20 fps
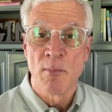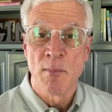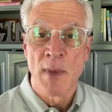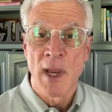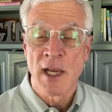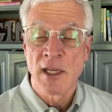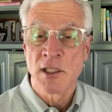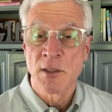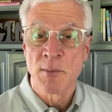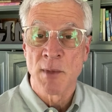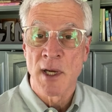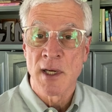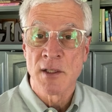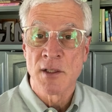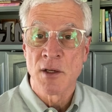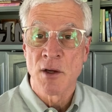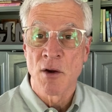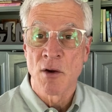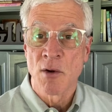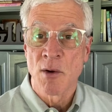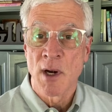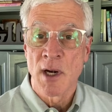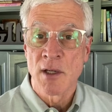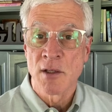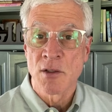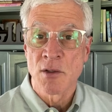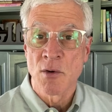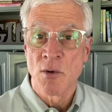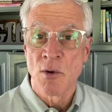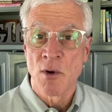Maximizing your
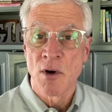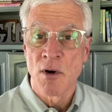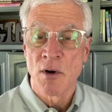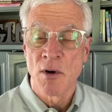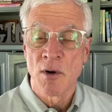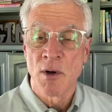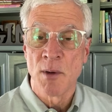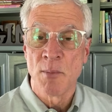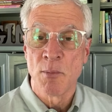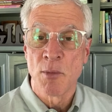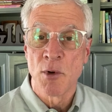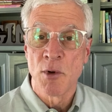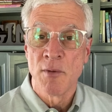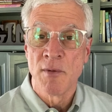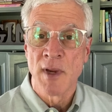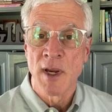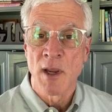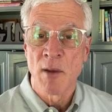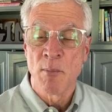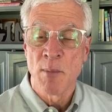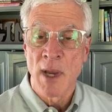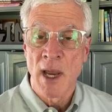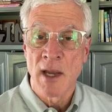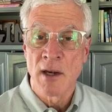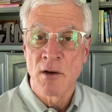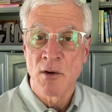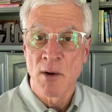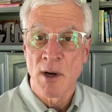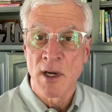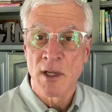credit score or improving a
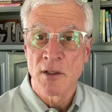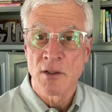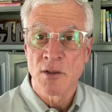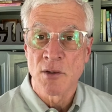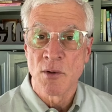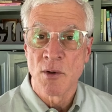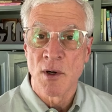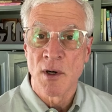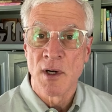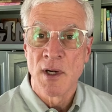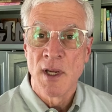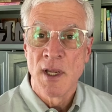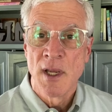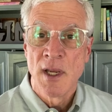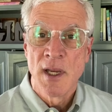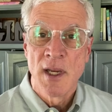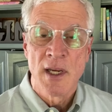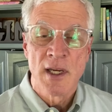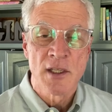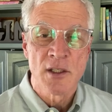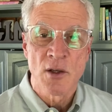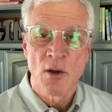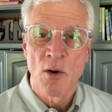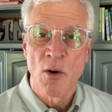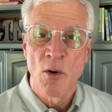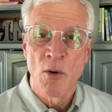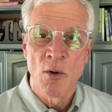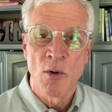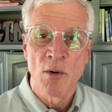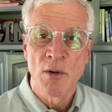bad credit score is a
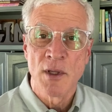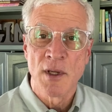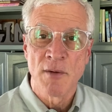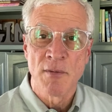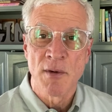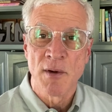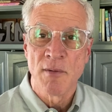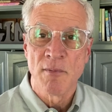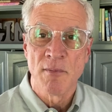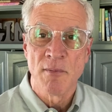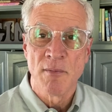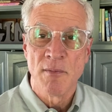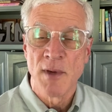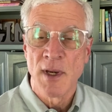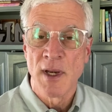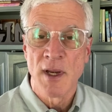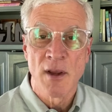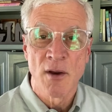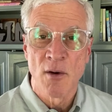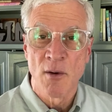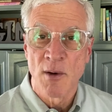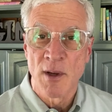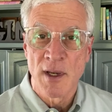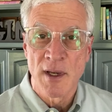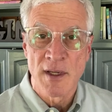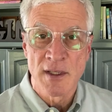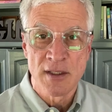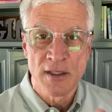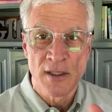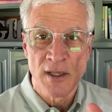whole different video, and
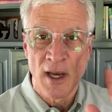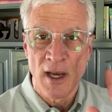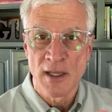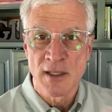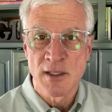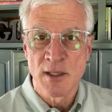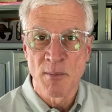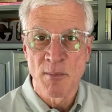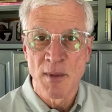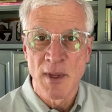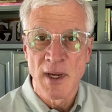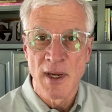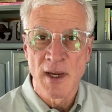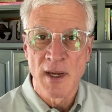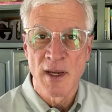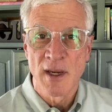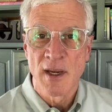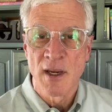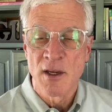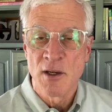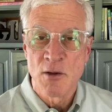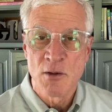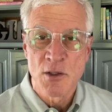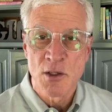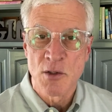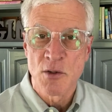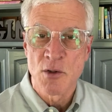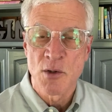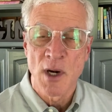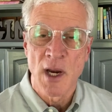it's not something you
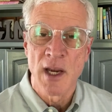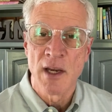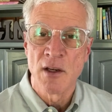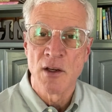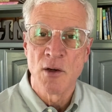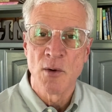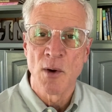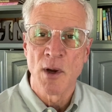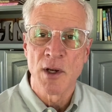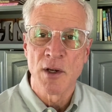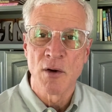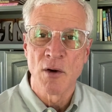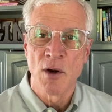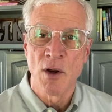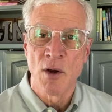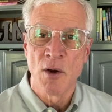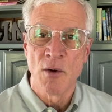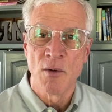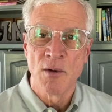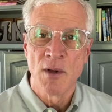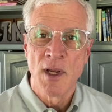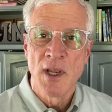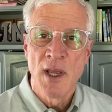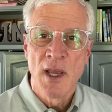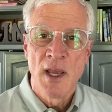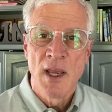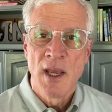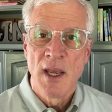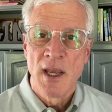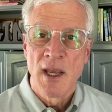should try and do on your own,
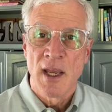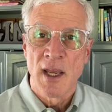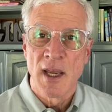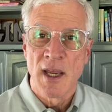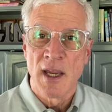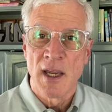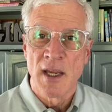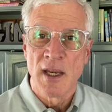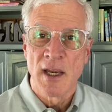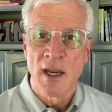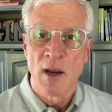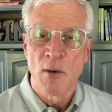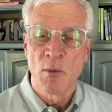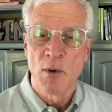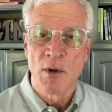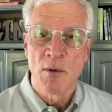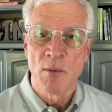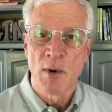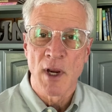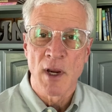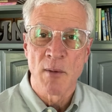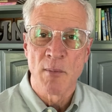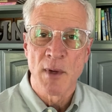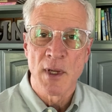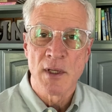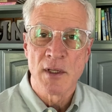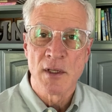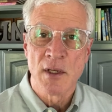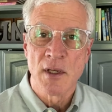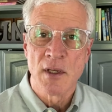and I wouldn't
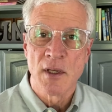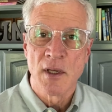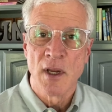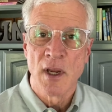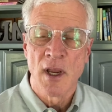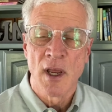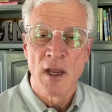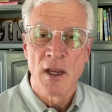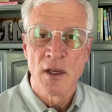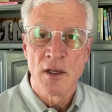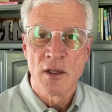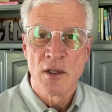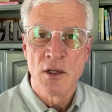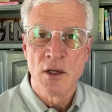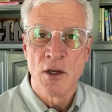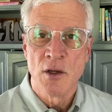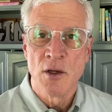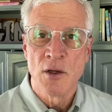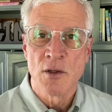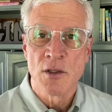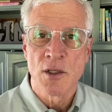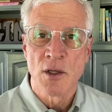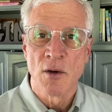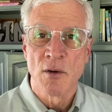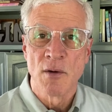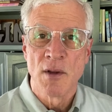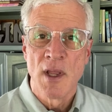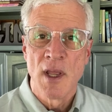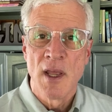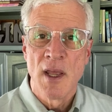recommend you do so.